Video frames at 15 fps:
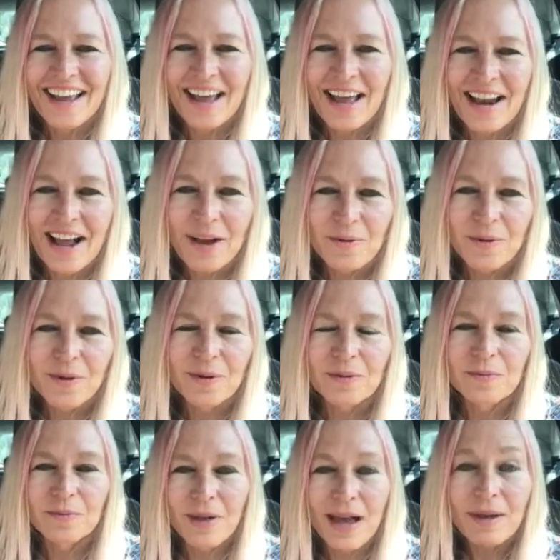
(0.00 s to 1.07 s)
I
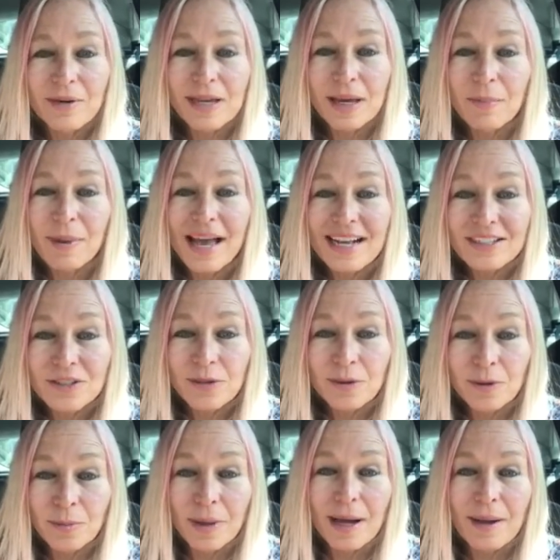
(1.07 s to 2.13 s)
will get back to you
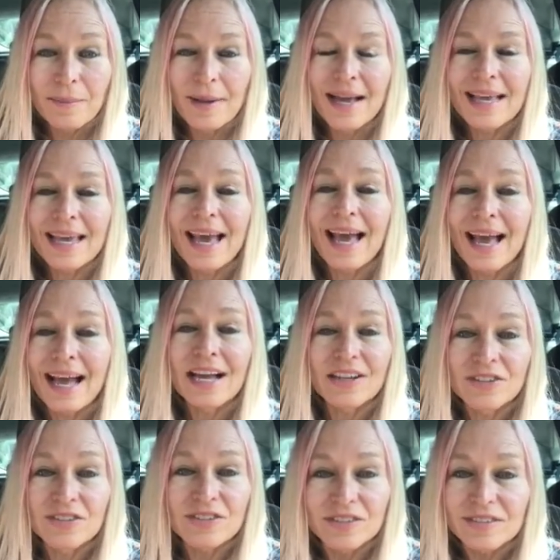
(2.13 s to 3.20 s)
about my
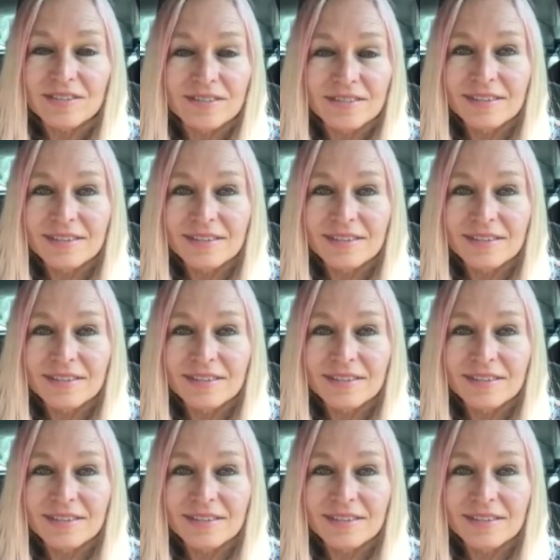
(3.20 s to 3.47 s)
cash